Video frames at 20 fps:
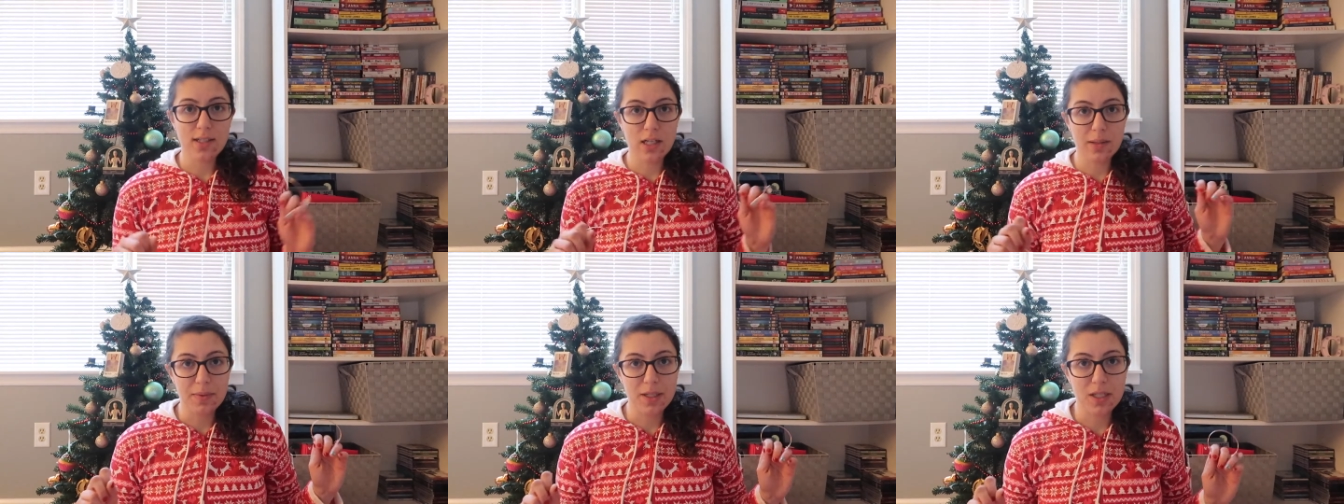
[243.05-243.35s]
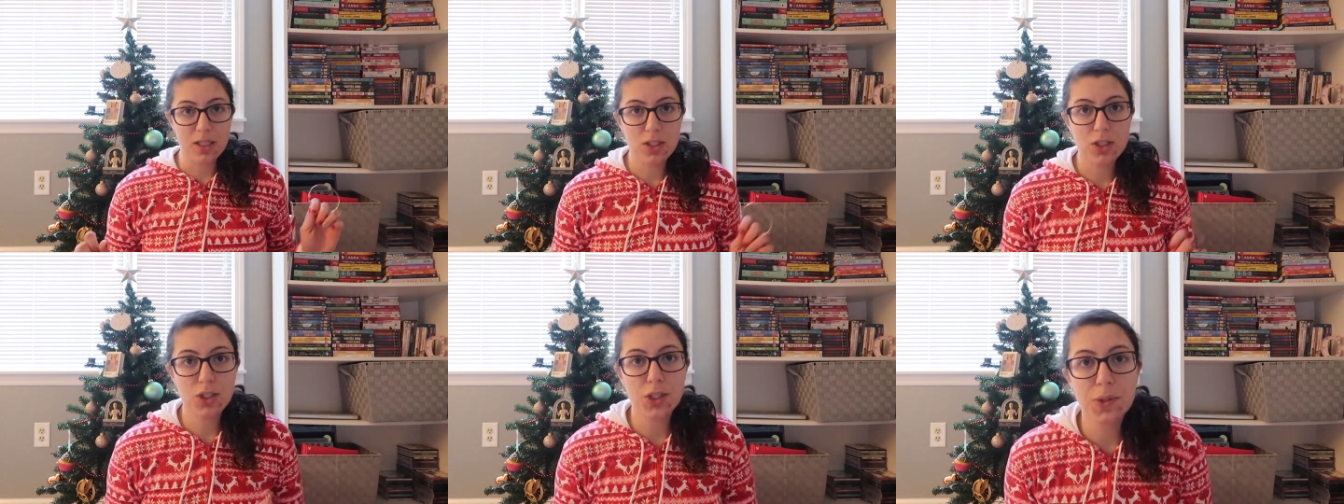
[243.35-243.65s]
and I'm
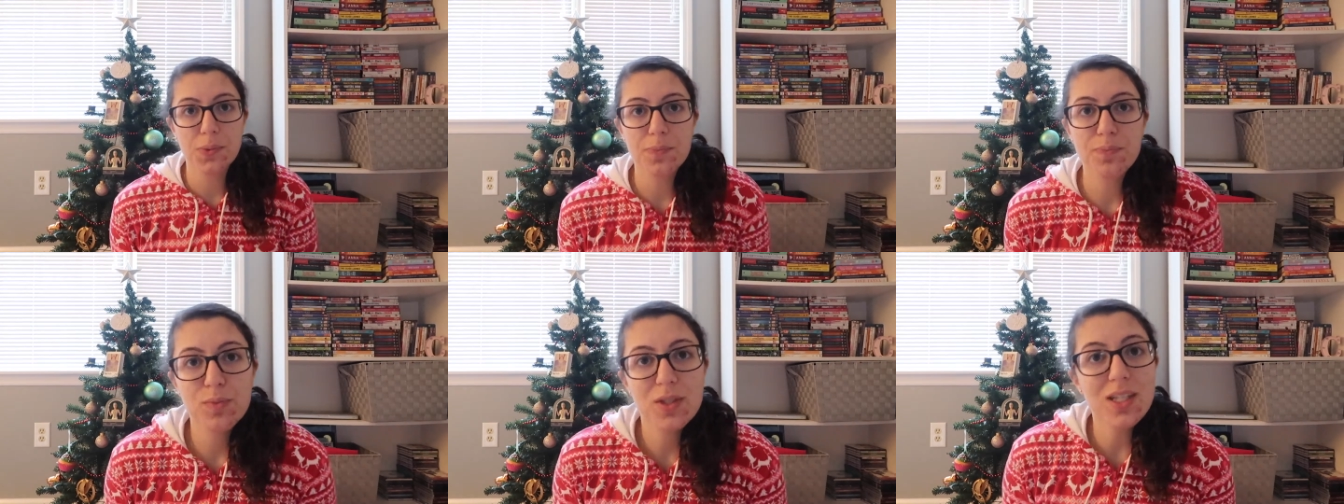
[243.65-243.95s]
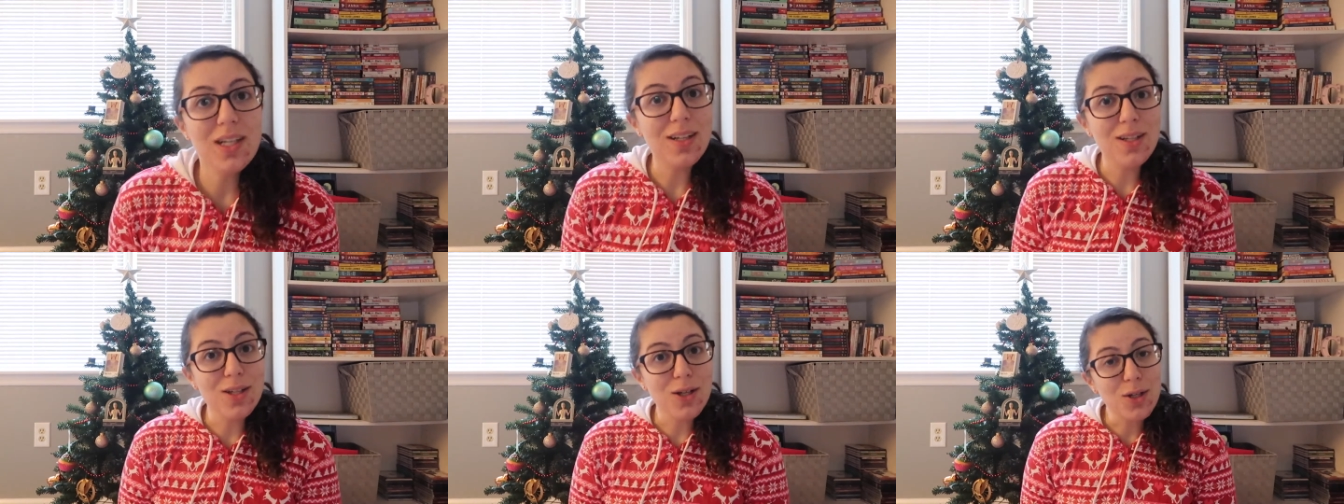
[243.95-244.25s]
gonna scoop
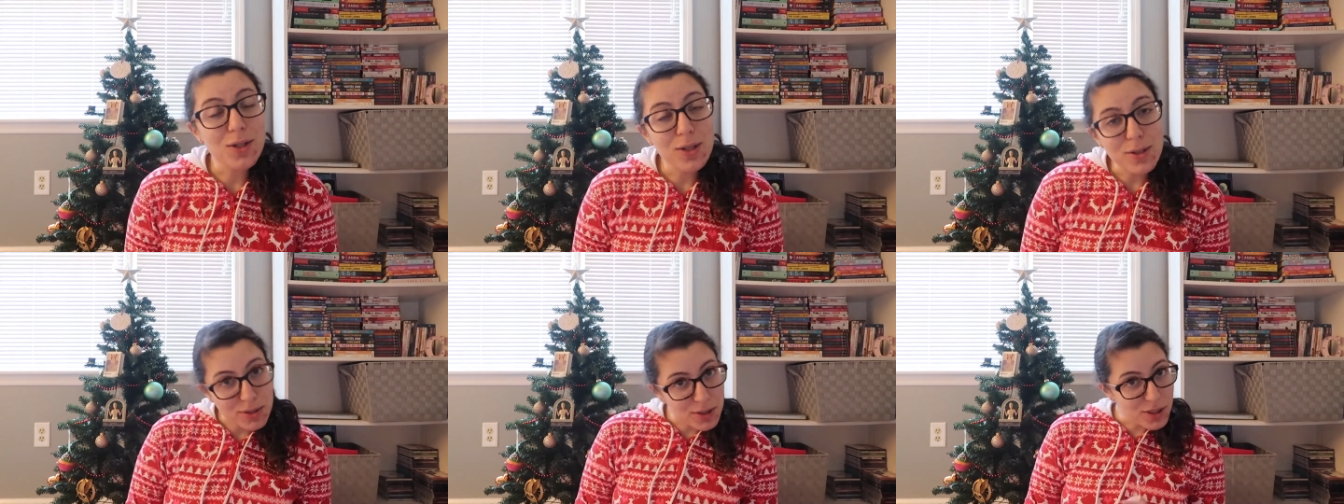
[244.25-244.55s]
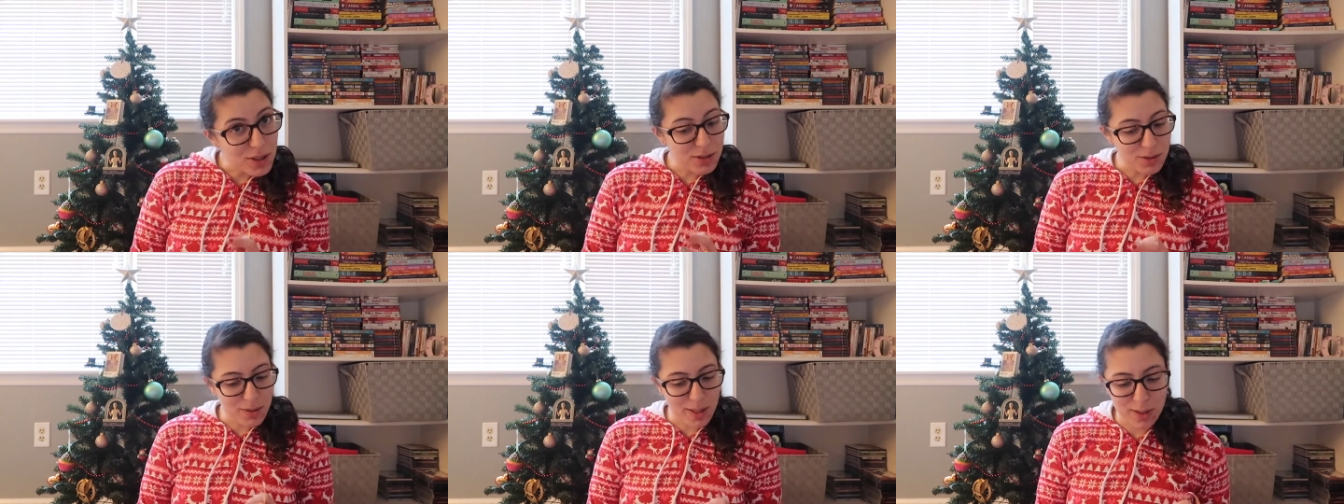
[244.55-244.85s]
a little
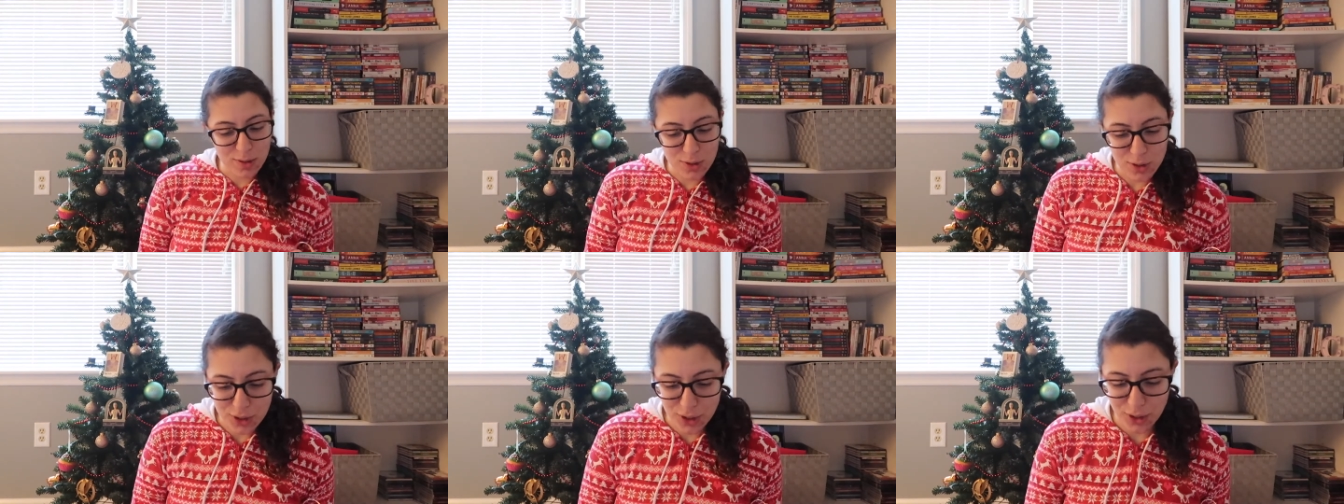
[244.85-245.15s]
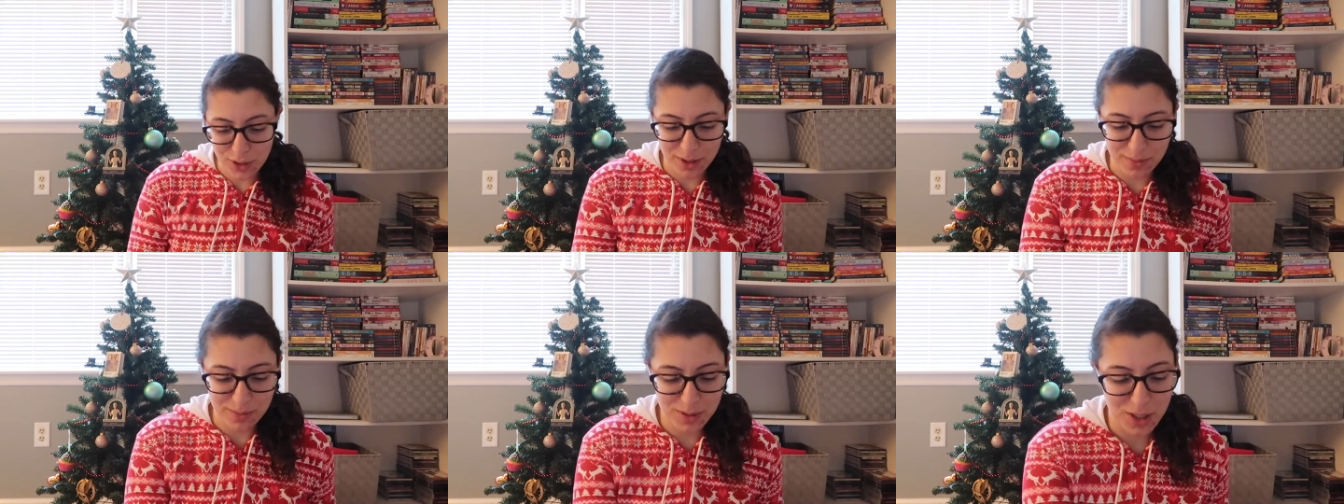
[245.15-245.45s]
closer so I can
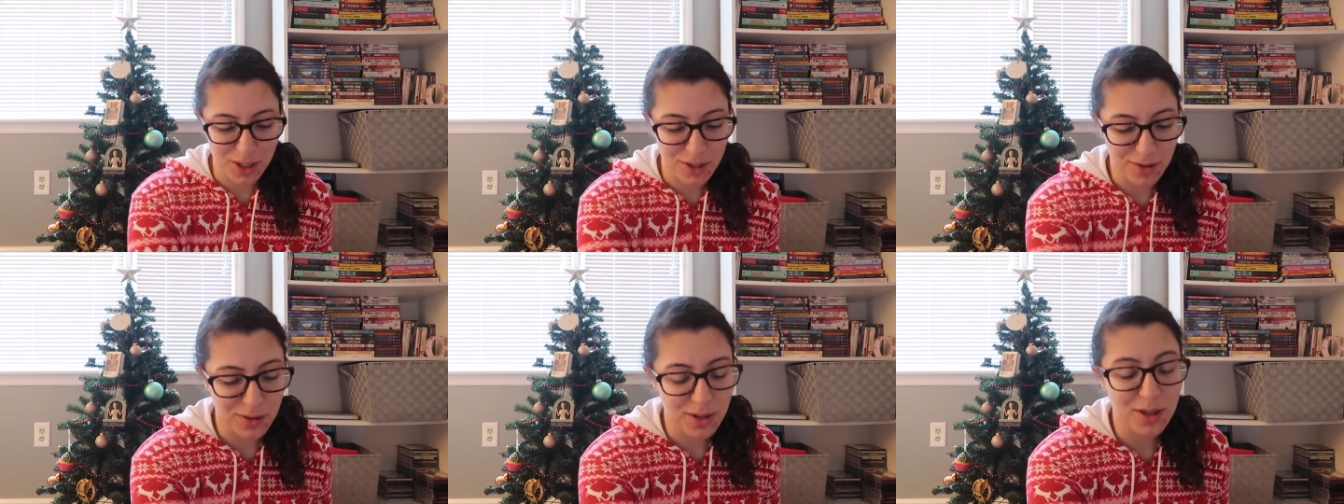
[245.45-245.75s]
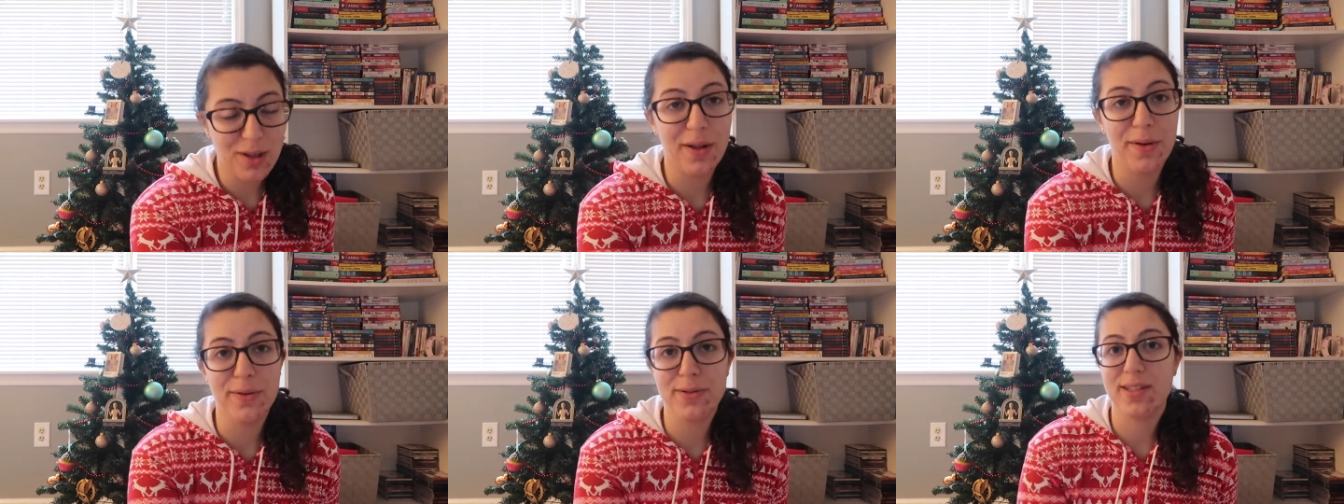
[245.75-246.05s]
show them to you
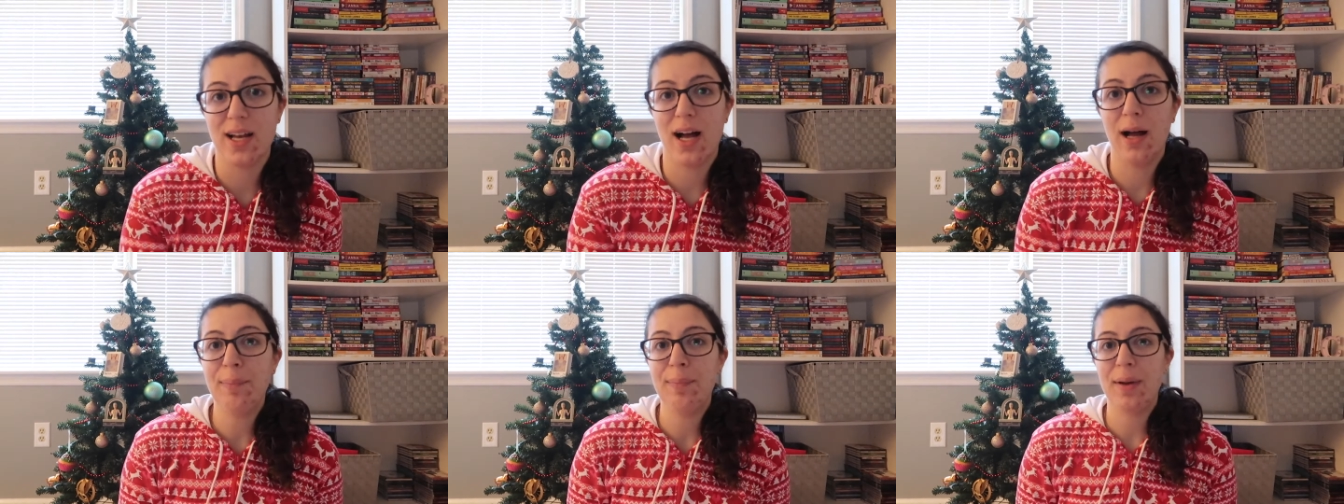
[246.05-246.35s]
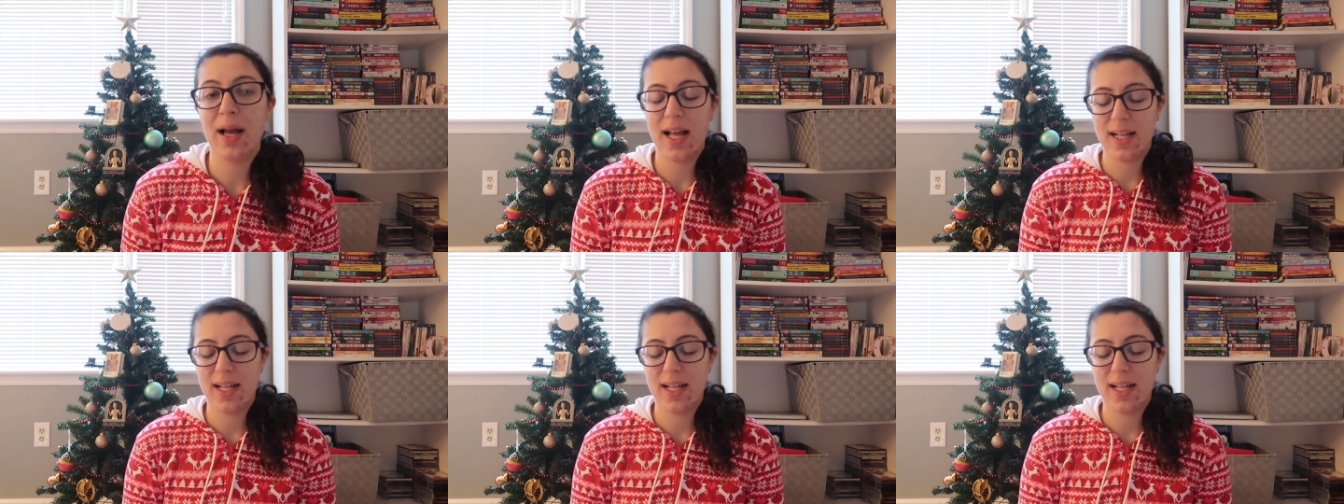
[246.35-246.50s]
close up.